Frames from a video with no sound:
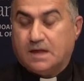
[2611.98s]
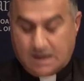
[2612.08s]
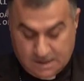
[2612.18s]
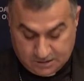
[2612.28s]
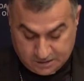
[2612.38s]

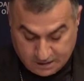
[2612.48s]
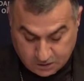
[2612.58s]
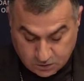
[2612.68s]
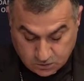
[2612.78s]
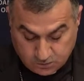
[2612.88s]
I
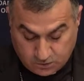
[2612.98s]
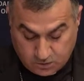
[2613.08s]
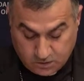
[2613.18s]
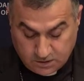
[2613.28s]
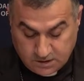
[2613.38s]
thank you
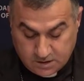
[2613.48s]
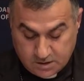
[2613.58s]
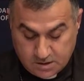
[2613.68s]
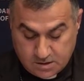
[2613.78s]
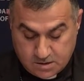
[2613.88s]
all.
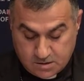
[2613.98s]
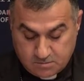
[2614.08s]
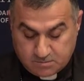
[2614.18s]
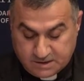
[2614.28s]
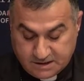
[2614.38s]

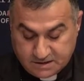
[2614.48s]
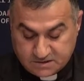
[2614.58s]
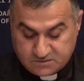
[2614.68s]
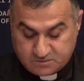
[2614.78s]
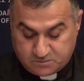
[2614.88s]

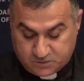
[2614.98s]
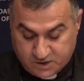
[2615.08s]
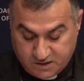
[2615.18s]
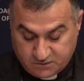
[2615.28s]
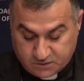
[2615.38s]
Please
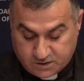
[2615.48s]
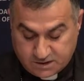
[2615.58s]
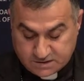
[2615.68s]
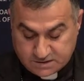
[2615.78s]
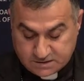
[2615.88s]
pray for
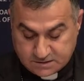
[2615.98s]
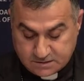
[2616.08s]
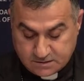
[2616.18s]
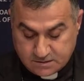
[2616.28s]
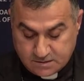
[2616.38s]
us
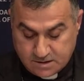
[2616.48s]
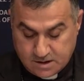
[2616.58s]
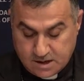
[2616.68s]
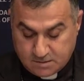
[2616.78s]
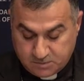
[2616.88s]

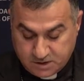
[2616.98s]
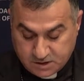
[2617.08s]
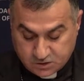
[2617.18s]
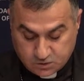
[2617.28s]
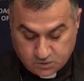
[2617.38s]
and be
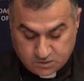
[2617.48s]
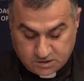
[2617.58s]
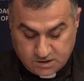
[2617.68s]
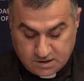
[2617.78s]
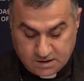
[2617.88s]
assured
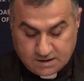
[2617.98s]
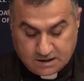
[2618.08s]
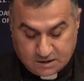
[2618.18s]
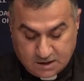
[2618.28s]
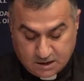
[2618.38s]

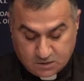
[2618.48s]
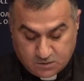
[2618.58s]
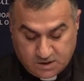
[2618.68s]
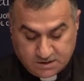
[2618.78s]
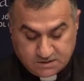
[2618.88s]
that
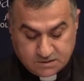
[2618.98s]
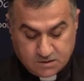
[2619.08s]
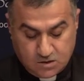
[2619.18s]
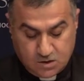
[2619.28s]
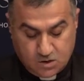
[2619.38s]
likewise
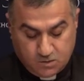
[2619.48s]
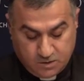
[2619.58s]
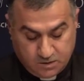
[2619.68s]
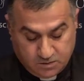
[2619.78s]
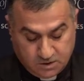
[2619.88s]

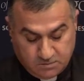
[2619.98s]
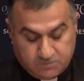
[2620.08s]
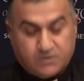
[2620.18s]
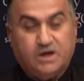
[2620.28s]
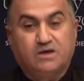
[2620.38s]
we will
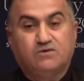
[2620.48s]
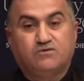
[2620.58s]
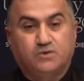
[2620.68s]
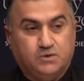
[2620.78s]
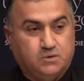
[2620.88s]
pray
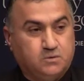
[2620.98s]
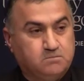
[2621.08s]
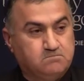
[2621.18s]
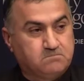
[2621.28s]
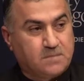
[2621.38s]
for you.
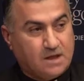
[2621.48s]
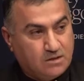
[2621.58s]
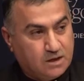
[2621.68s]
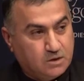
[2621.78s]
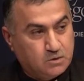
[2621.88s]

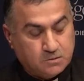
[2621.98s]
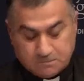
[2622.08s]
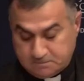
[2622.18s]
Thank you.